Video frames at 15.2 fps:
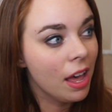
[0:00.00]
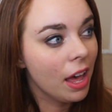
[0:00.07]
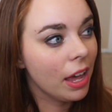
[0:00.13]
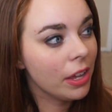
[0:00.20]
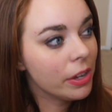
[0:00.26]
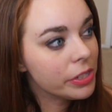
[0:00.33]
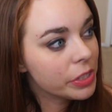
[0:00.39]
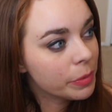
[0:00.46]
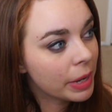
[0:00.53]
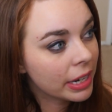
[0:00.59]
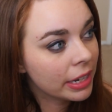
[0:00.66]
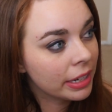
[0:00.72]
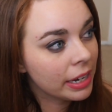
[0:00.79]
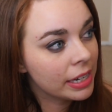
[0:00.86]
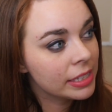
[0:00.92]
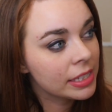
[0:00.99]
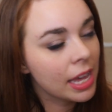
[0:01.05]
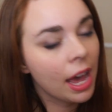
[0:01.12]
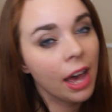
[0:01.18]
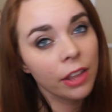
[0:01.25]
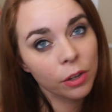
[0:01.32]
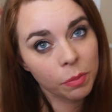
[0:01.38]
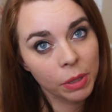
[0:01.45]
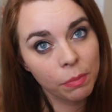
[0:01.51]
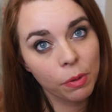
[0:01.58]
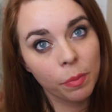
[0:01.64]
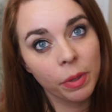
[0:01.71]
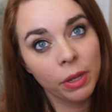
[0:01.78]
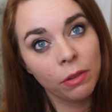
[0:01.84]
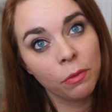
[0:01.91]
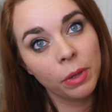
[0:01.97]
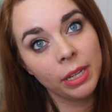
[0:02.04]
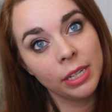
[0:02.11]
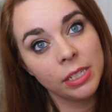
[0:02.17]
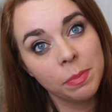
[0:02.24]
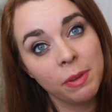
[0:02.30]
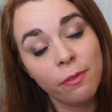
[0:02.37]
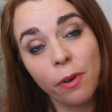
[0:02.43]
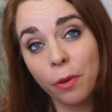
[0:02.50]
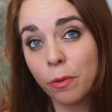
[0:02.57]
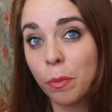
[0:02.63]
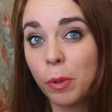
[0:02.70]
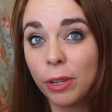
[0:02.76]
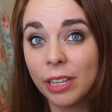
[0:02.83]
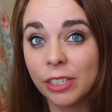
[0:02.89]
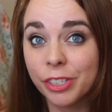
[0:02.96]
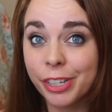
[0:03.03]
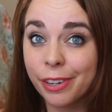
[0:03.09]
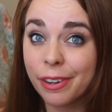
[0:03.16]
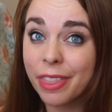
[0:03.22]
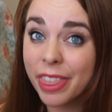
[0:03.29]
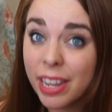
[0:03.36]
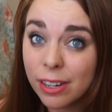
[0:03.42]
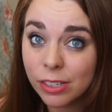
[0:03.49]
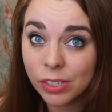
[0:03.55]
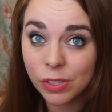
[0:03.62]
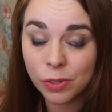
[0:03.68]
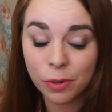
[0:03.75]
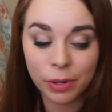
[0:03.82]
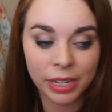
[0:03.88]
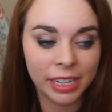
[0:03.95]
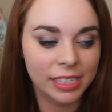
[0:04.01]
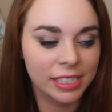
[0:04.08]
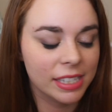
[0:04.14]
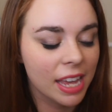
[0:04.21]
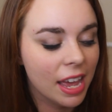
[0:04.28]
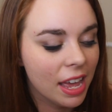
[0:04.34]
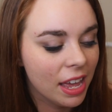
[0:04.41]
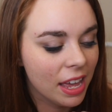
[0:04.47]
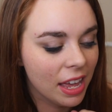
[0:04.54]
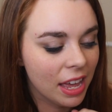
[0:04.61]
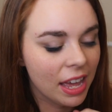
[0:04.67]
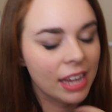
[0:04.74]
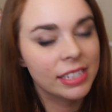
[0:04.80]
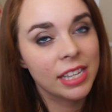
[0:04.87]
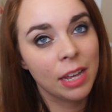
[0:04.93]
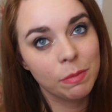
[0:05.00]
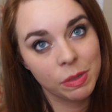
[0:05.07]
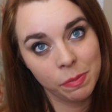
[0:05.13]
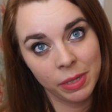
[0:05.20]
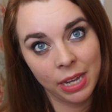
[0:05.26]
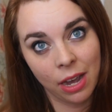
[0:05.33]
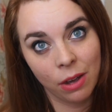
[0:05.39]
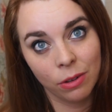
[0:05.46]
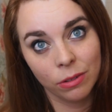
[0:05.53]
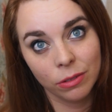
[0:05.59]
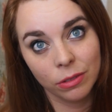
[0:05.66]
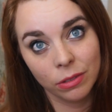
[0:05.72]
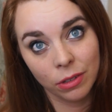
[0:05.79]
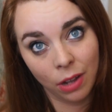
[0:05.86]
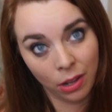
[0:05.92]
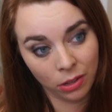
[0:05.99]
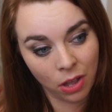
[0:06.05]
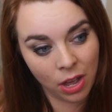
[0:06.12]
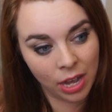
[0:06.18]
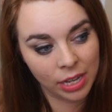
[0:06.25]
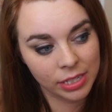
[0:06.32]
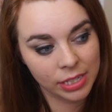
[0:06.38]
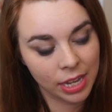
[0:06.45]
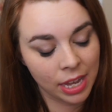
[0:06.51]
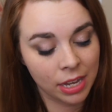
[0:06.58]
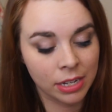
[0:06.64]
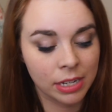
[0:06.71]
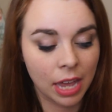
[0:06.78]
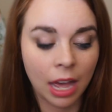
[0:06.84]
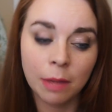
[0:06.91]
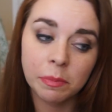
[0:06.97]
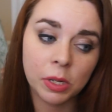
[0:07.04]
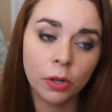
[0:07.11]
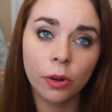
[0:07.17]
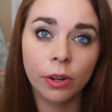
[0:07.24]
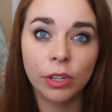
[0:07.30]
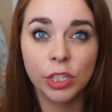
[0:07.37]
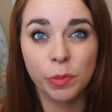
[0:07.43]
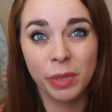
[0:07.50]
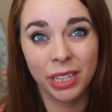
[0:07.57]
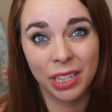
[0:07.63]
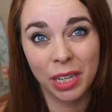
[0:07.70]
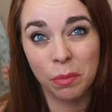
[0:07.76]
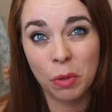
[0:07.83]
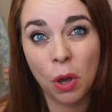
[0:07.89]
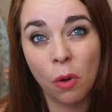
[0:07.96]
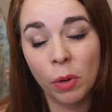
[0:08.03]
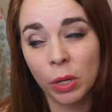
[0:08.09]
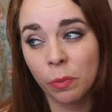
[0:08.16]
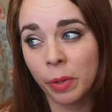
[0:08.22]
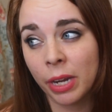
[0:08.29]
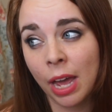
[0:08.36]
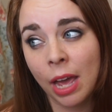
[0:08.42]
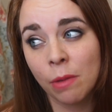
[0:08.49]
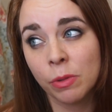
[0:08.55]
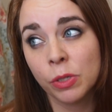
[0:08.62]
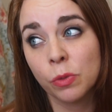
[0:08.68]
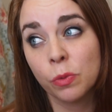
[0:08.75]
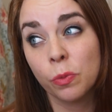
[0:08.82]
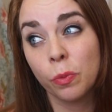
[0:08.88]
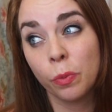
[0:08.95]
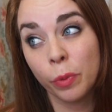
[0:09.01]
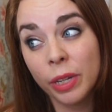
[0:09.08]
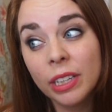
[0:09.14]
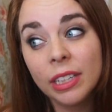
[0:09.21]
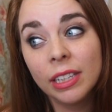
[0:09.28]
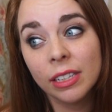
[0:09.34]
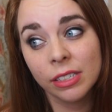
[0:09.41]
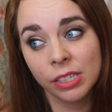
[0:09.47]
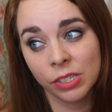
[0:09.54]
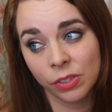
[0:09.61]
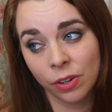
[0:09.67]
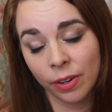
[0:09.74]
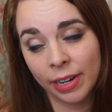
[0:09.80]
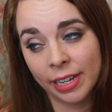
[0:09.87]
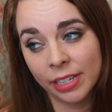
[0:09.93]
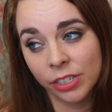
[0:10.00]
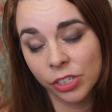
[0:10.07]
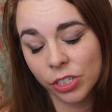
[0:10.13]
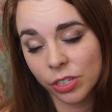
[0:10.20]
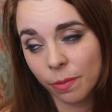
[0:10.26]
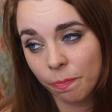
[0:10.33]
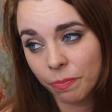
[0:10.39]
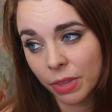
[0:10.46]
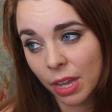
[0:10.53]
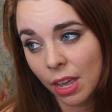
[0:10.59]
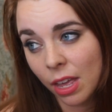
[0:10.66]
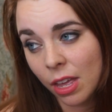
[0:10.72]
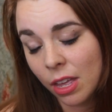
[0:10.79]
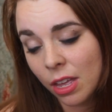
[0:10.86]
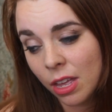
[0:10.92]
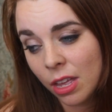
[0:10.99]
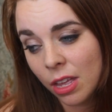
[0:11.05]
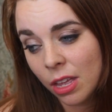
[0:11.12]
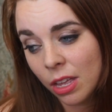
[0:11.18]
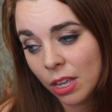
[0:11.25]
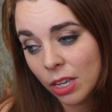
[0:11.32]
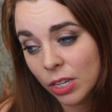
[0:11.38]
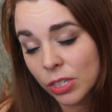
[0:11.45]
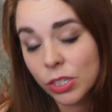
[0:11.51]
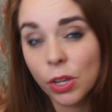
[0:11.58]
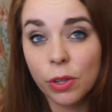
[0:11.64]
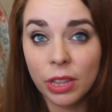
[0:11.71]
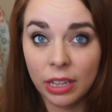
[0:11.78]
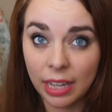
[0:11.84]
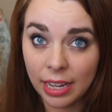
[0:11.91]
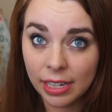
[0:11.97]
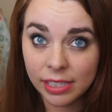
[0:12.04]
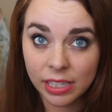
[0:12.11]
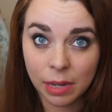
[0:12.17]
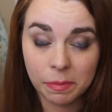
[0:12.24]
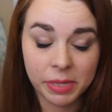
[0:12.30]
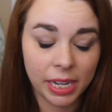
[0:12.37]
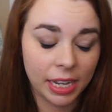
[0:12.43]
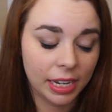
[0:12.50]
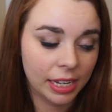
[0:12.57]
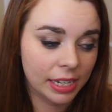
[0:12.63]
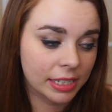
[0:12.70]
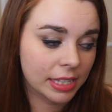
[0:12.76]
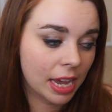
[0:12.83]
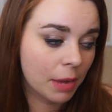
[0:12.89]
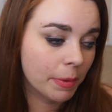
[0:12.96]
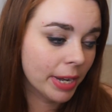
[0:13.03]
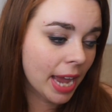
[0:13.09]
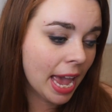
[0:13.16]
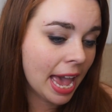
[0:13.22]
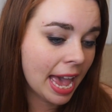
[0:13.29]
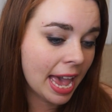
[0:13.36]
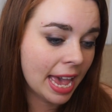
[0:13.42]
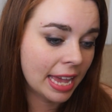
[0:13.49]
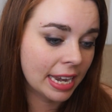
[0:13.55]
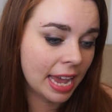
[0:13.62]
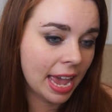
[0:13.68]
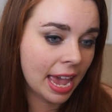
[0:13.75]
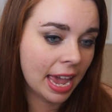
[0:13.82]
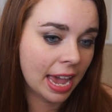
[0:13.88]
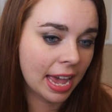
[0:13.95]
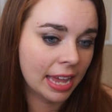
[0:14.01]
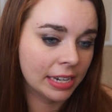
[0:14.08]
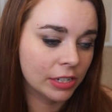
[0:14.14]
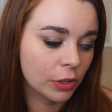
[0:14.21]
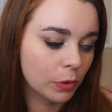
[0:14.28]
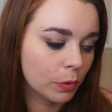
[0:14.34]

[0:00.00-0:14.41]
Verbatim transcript: I also recognize that other people being willing to be vulnerable and share their stories has helped me out a lot and helped encourage me to keep going when I was really discouraged. So the latest update is I went ahead and